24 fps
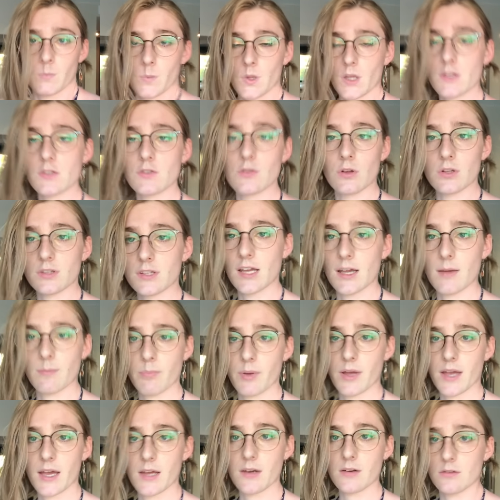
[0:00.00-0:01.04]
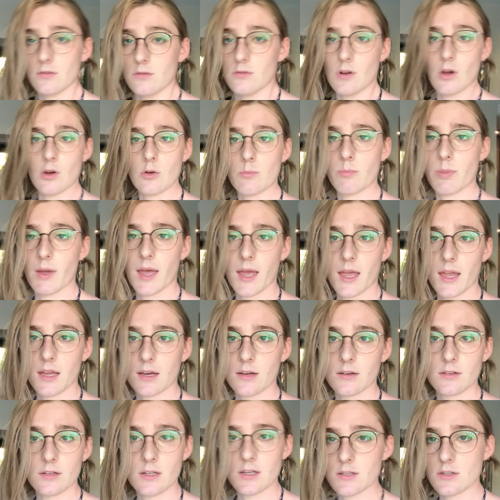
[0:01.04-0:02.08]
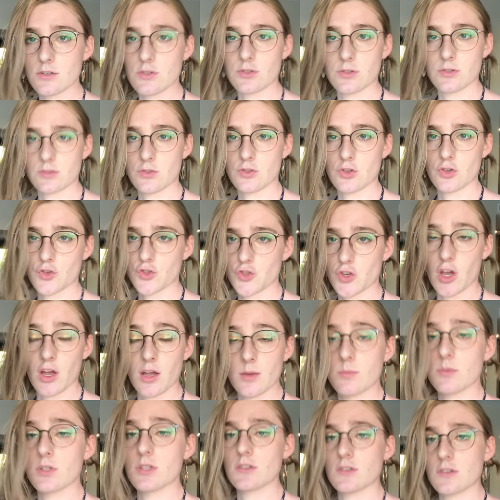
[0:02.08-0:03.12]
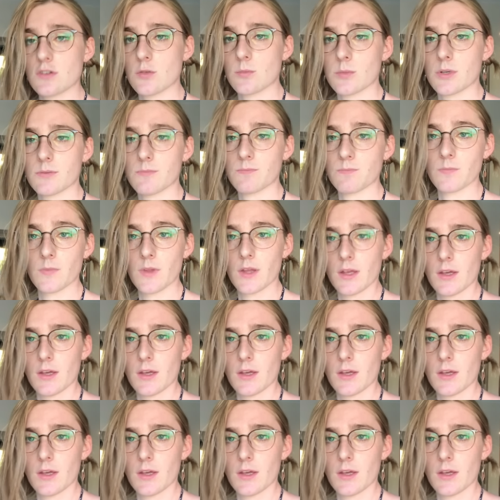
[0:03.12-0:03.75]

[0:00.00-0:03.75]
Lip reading: It's not that bad, no pain, it's just time consuming.